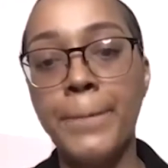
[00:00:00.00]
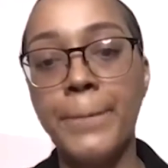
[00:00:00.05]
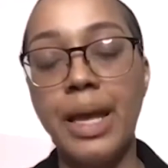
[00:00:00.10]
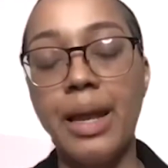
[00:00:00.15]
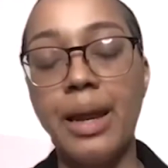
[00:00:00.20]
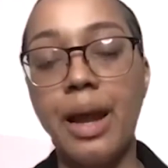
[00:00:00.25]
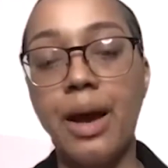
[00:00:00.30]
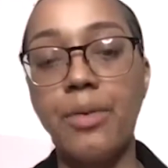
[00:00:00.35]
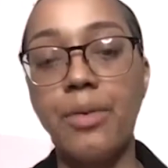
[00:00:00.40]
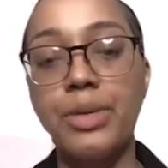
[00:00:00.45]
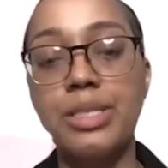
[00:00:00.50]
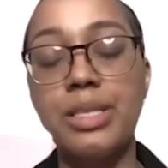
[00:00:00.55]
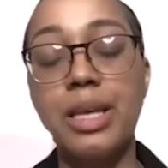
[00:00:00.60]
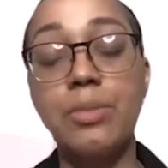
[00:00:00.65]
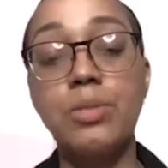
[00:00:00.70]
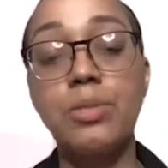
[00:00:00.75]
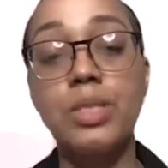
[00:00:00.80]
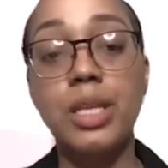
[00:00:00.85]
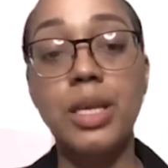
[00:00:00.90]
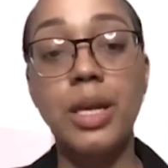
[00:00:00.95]
And I was
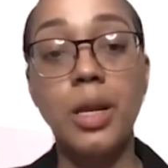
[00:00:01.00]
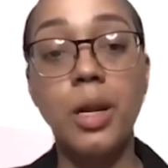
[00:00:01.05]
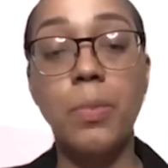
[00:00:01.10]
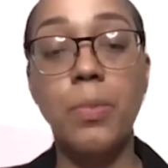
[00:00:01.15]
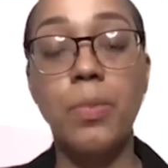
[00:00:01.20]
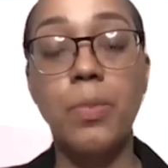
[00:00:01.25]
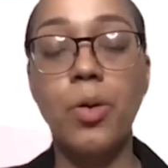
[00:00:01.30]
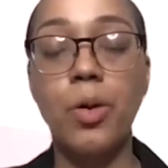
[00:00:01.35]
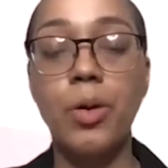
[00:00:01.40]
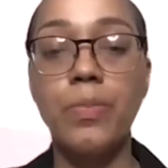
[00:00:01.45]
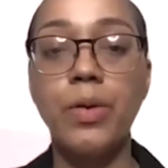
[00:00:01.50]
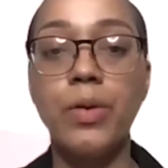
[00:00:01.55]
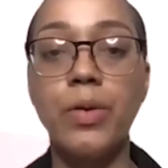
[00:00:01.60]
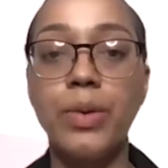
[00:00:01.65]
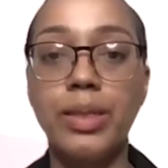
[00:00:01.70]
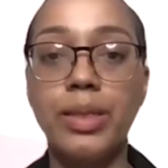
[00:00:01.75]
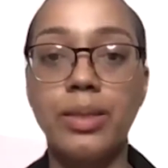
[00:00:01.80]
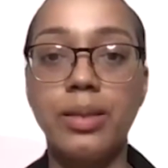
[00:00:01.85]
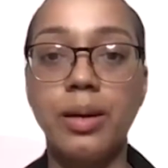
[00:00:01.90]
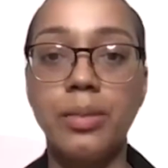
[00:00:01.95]
able to get an appointment
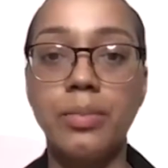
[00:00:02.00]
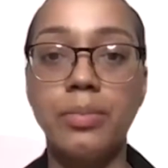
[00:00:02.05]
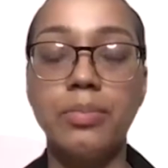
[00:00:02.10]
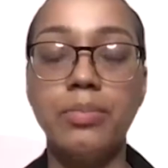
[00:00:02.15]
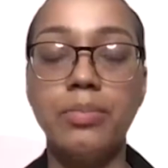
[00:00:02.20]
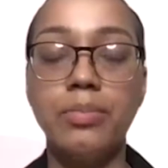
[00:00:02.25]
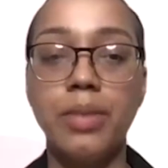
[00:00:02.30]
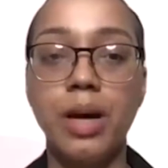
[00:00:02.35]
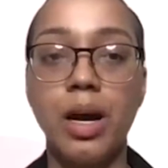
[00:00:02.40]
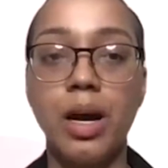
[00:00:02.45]
with them